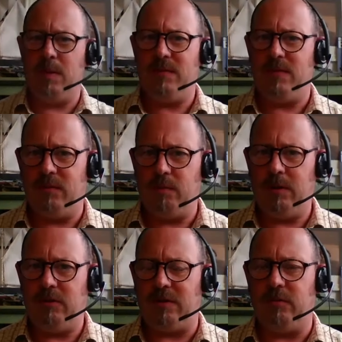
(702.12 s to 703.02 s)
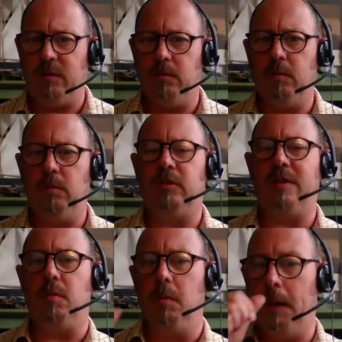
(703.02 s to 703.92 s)
the B, B seventeen was
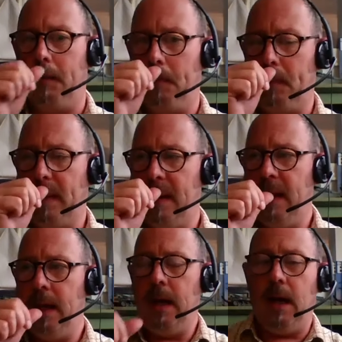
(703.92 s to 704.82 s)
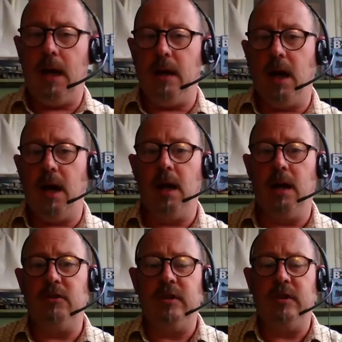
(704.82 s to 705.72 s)
everywhere, and it
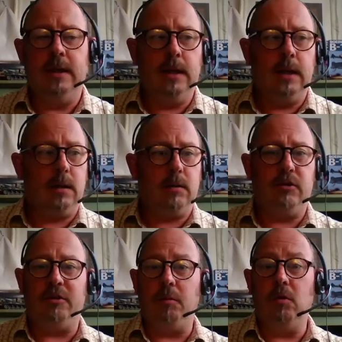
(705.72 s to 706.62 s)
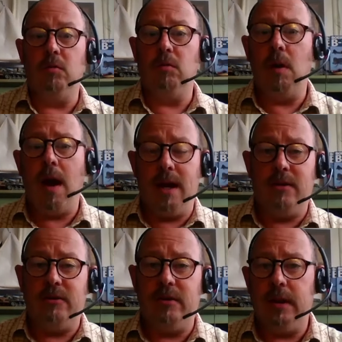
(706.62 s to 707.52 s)
had some
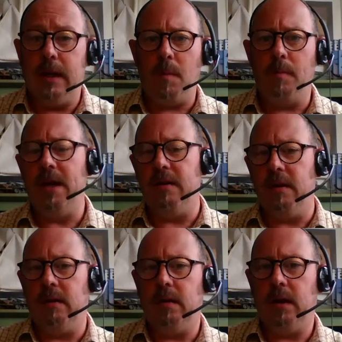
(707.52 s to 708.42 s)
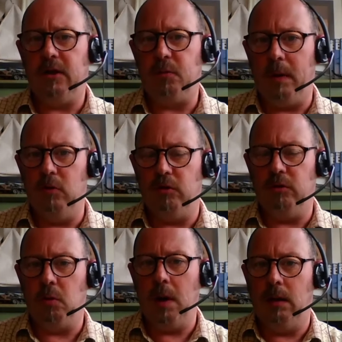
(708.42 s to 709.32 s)
great media
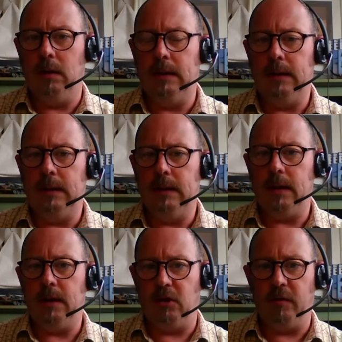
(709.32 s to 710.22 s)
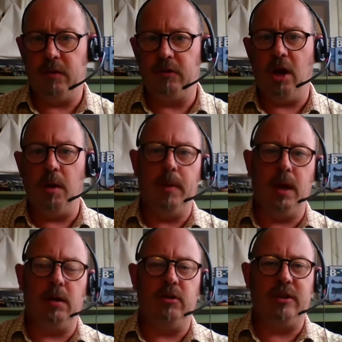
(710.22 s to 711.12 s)
exposure as well, yep. of the time,
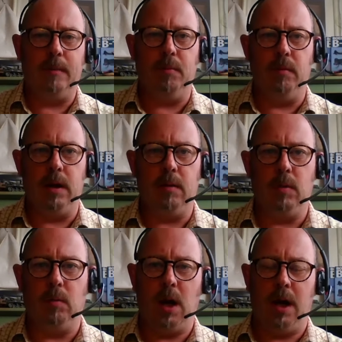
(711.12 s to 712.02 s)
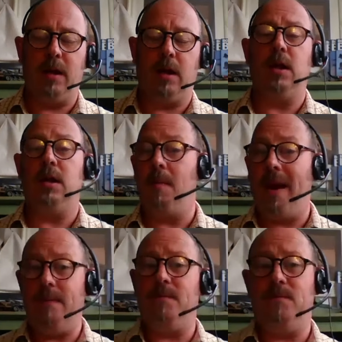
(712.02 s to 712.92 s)
being a contemporary, and, and the
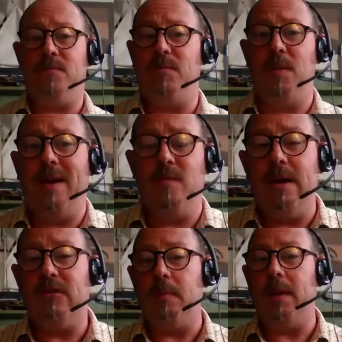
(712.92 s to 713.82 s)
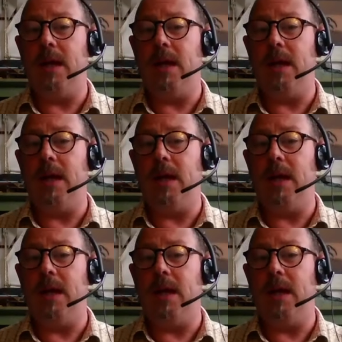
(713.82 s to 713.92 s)
main the main reason